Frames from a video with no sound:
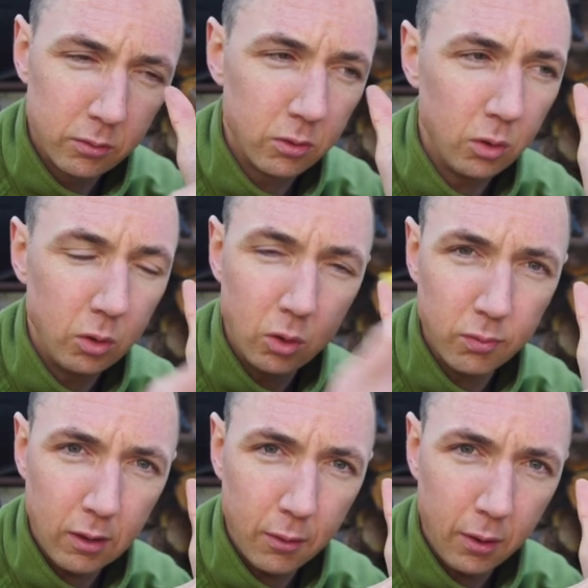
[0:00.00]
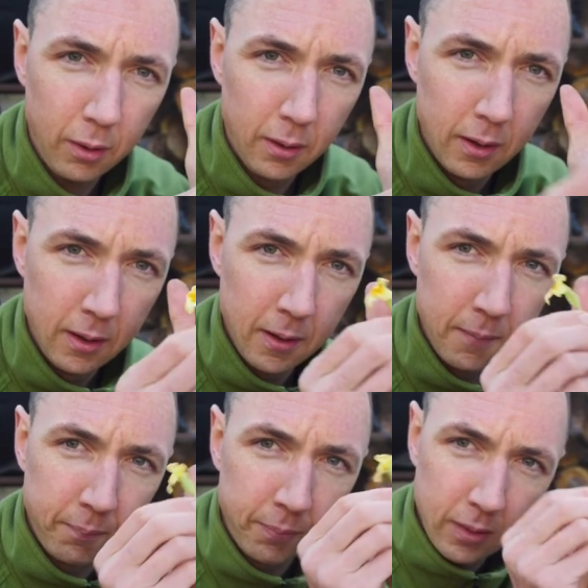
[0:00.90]
to your flower.
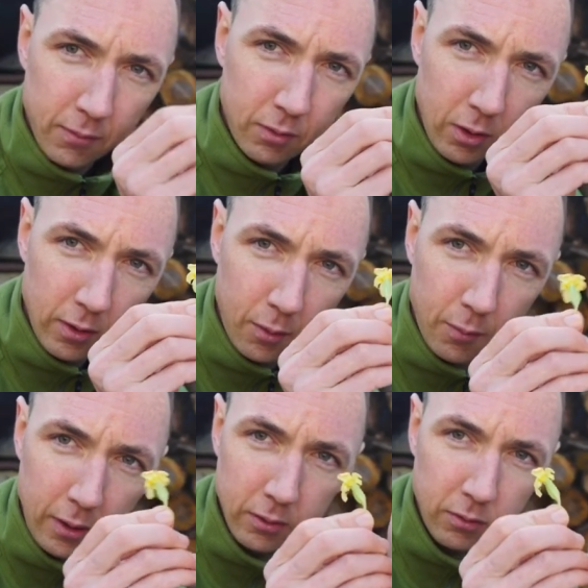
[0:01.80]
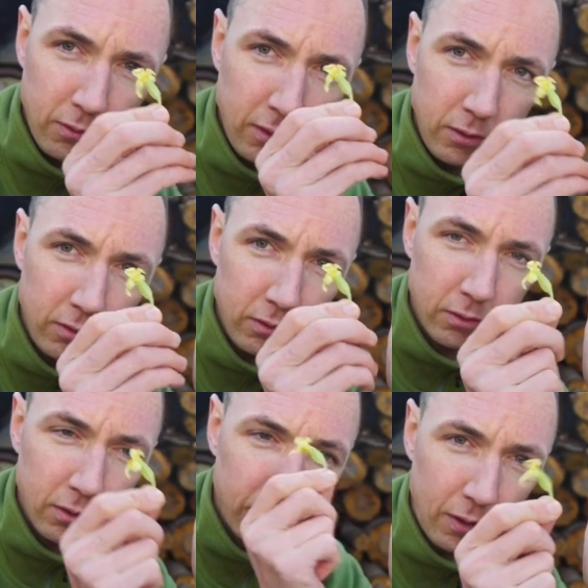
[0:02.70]
If you do it that way, so if this
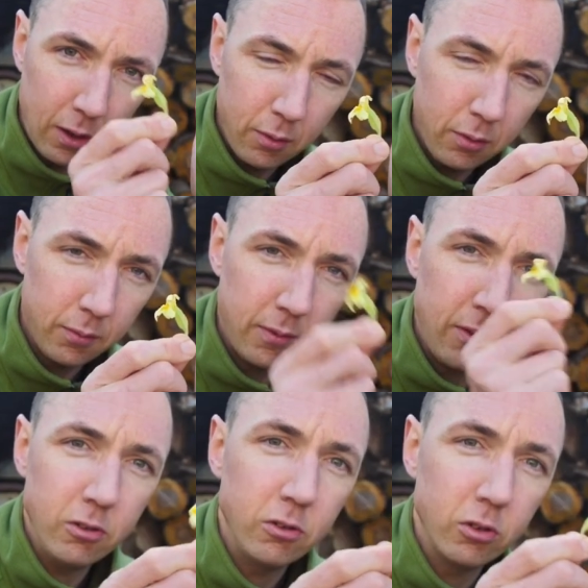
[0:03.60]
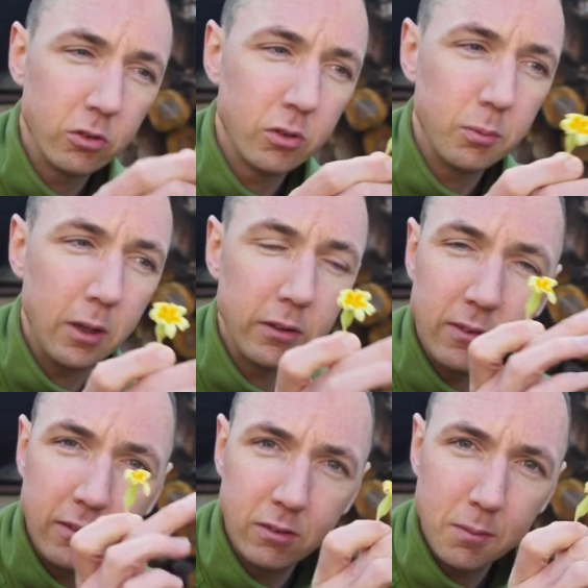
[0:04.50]
is the flower, if this is your subject,
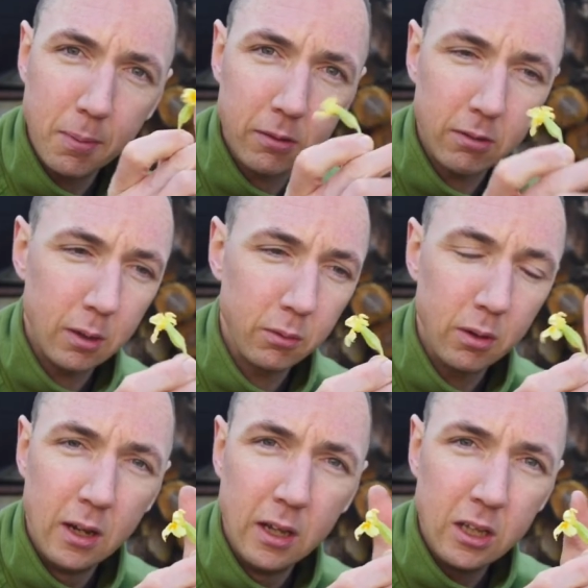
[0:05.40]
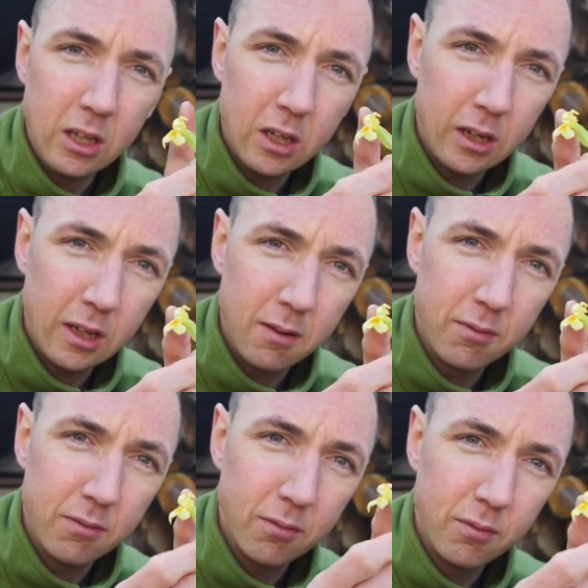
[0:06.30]
this is the background, you're going to get
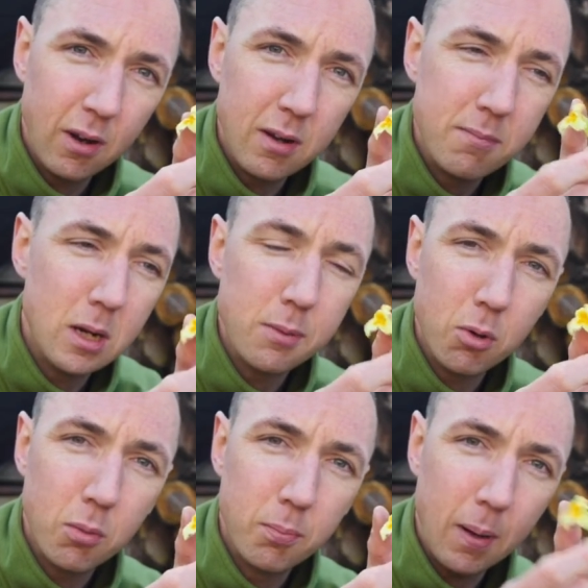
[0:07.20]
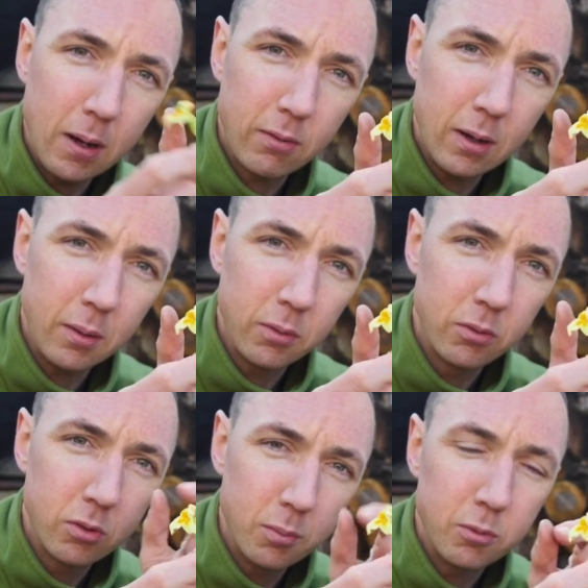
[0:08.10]
very minimal background
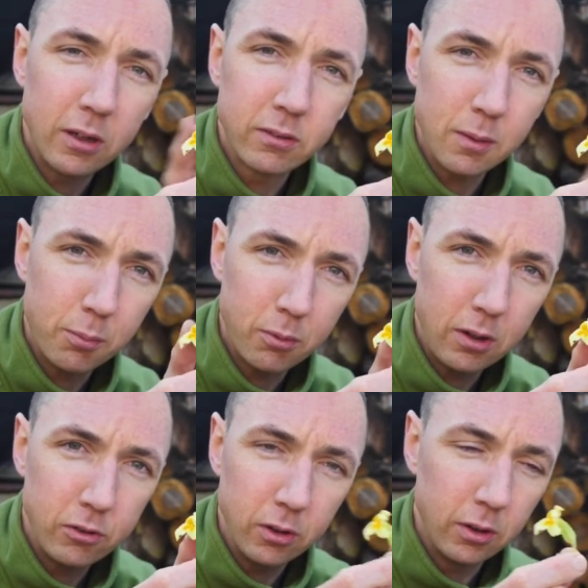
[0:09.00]
subject separation.